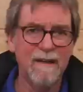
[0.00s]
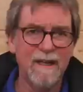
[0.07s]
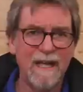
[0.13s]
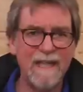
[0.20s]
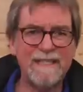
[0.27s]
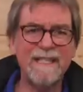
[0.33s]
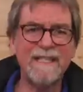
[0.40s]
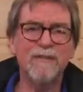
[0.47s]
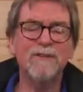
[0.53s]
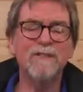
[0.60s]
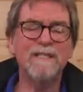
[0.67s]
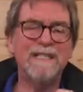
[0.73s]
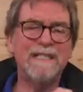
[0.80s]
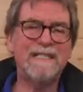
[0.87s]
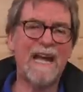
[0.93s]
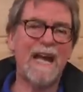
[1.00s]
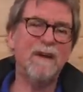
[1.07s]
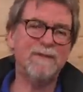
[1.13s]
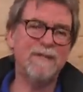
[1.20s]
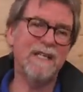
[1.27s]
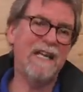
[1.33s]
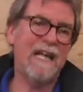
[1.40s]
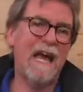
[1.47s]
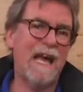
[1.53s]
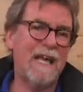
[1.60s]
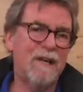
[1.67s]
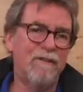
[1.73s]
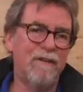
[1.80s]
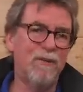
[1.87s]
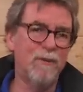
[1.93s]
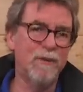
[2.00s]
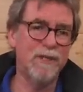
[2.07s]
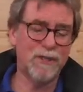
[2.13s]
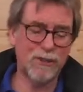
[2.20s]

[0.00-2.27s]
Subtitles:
It is undoubtedly accurate with a